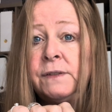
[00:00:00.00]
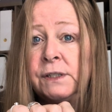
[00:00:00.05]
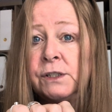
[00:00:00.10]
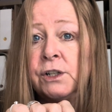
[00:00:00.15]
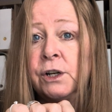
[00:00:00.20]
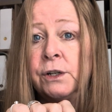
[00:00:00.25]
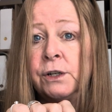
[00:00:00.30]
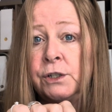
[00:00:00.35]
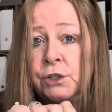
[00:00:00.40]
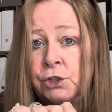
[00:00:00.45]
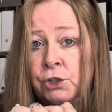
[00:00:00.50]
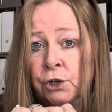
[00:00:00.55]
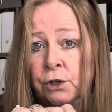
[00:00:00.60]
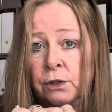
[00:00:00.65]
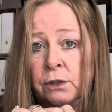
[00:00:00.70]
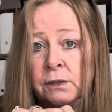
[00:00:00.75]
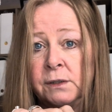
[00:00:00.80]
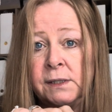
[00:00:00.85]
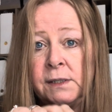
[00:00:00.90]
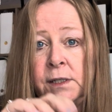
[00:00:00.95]
started
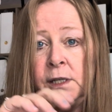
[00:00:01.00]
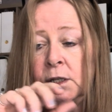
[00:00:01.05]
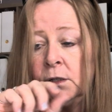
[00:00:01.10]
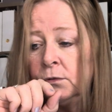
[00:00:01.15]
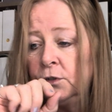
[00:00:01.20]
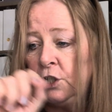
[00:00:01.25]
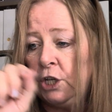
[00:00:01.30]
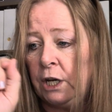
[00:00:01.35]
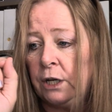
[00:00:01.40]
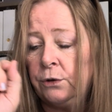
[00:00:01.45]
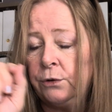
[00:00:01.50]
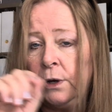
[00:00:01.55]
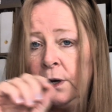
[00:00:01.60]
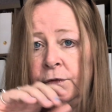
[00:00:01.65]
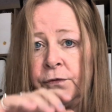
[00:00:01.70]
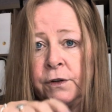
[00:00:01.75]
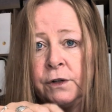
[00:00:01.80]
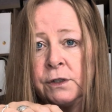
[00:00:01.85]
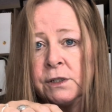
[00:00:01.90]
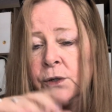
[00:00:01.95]
journals, January
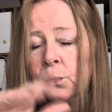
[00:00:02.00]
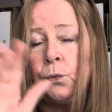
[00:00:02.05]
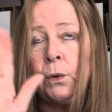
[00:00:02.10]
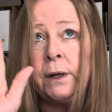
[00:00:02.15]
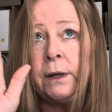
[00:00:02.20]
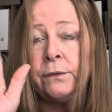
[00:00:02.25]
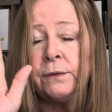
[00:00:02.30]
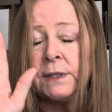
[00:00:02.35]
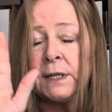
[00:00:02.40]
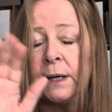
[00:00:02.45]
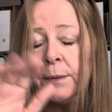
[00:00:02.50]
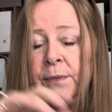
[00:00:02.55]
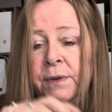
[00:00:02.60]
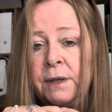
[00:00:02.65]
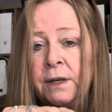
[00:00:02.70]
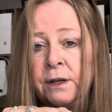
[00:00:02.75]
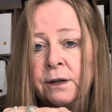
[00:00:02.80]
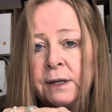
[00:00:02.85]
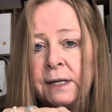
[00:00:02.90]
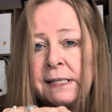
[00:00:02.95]
1st or whatever time of
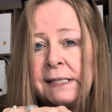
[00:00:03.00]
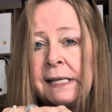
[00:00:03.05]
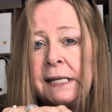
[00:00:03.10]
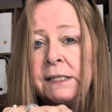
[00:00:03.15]
the year it is,